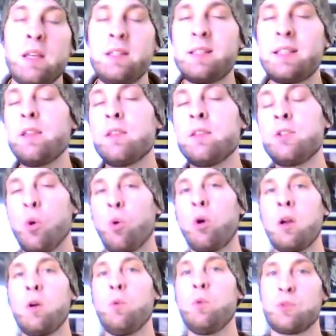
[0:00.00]
You see, the
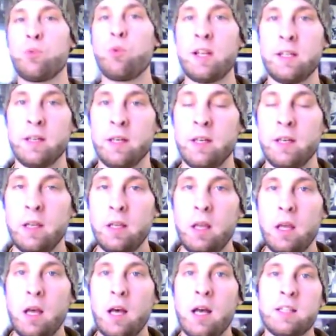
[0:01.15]
Torah was written
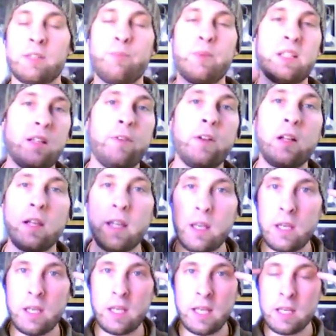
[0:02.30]

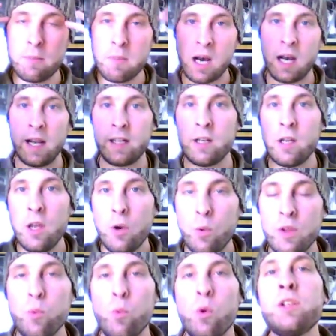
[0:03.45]
specifically in mind
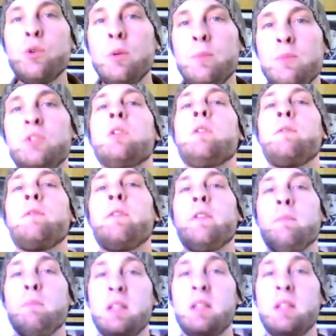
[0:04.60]
with one to observe the